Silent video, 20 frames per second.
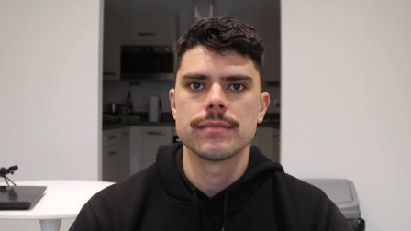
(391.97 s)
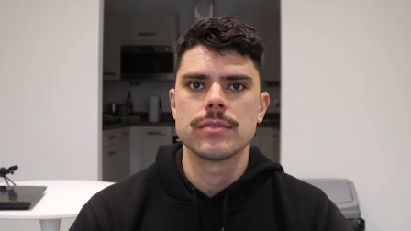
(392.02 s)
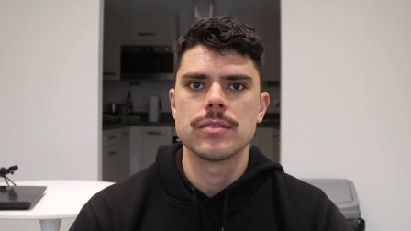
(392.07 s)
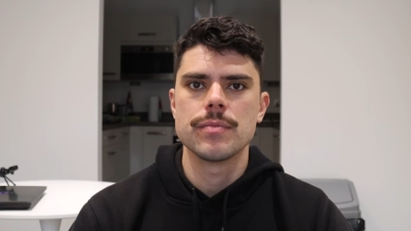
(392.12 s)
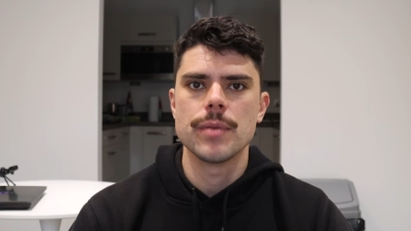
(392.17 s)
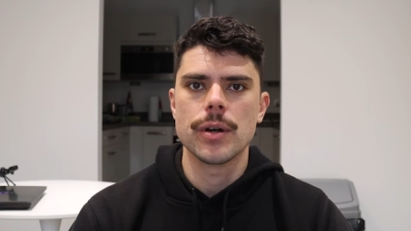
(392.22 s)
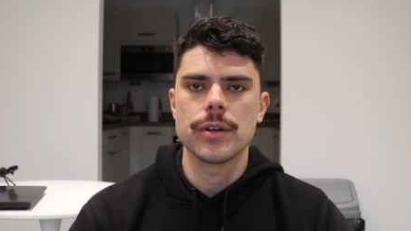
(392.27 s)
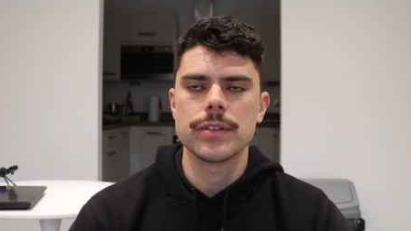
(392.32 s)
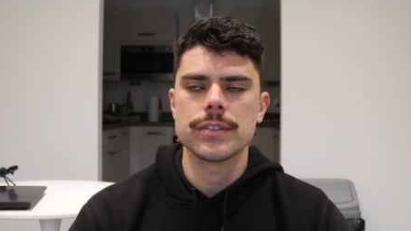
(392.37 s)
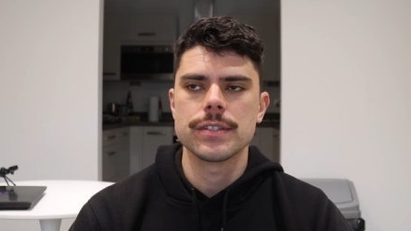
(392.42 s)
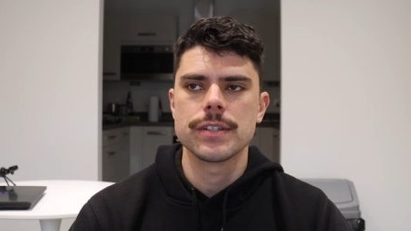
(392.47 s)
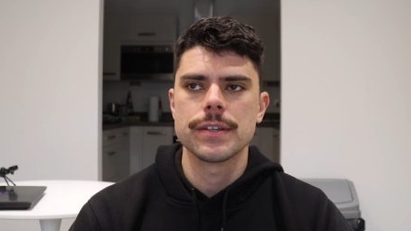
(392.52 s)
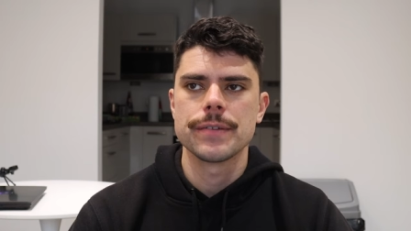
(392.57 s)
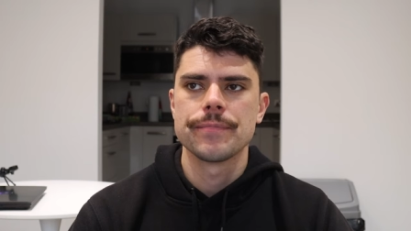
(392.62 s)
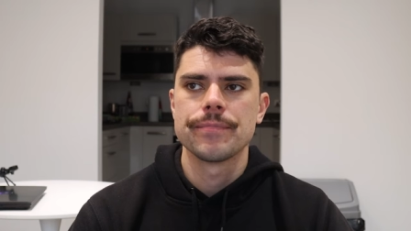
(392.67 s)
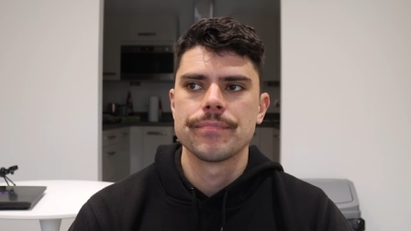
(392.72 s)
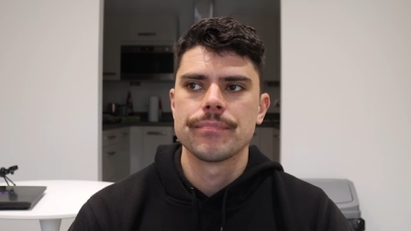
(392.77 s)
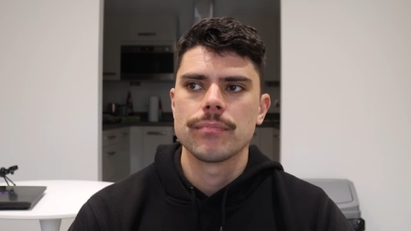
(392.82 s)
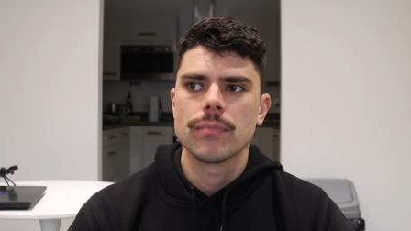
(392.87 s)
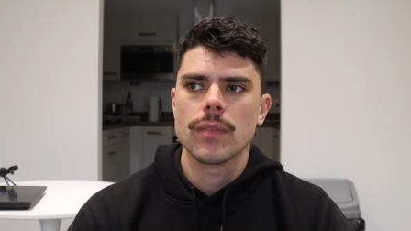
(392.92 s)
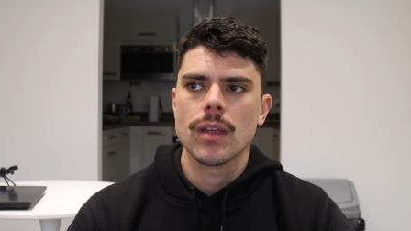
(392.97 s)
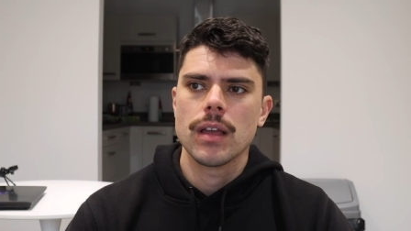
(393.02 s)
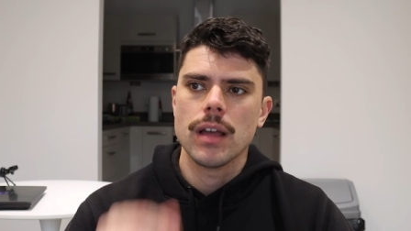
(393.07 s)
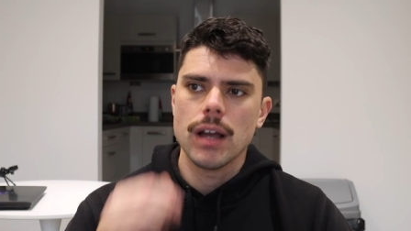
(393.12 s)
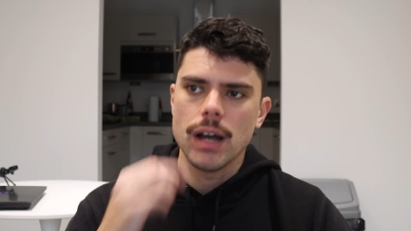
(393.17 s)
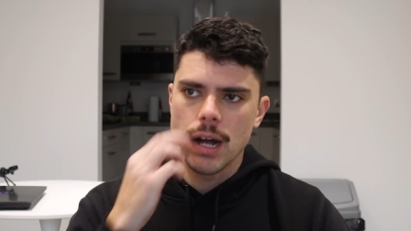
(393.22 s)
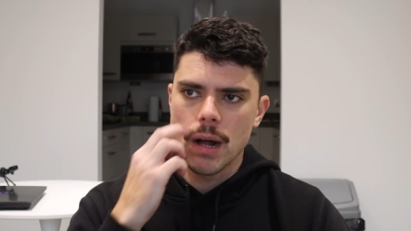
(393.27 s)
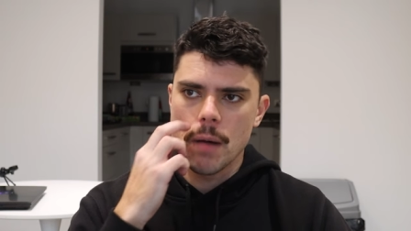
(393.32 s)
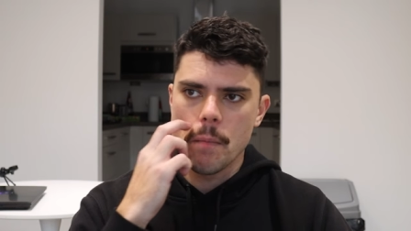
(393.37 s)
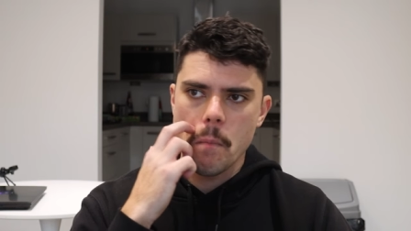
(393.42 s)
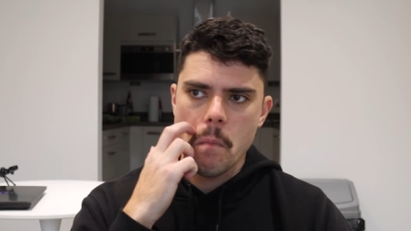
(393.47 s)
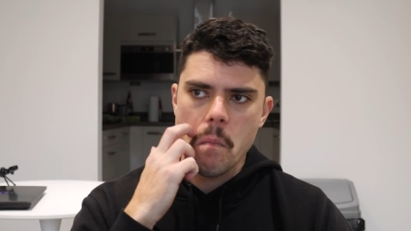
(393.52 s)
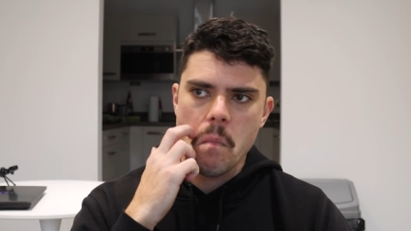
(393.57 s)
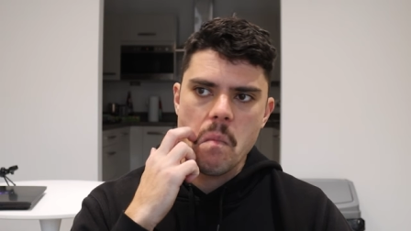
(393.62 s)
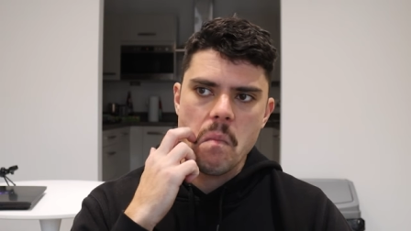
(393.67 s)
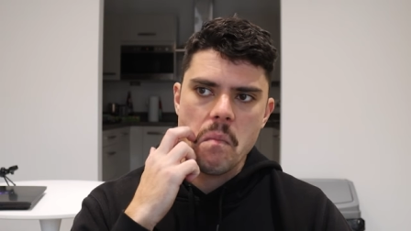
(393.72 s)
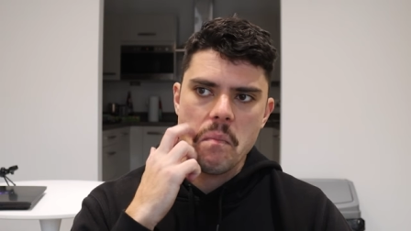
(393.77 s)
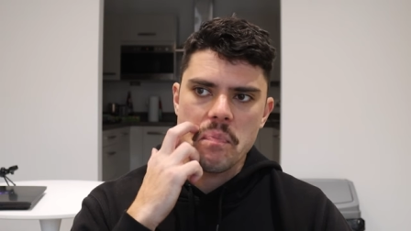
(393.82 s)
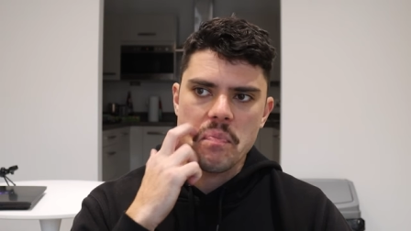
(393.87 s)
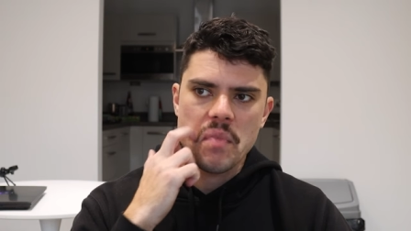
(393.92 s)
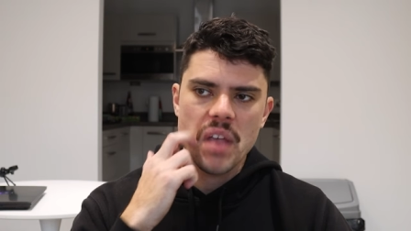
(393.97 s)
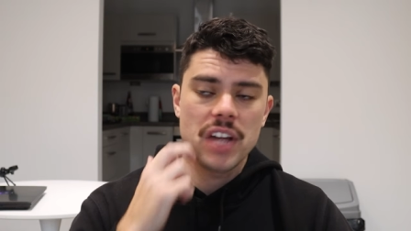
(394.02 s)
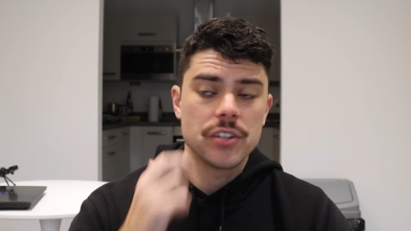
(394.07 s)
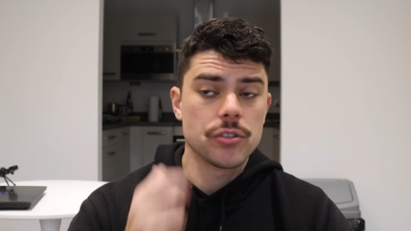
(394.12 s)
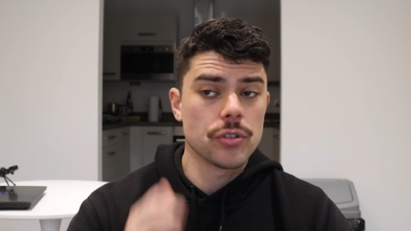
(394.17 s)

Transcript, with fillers: To be honest, um, I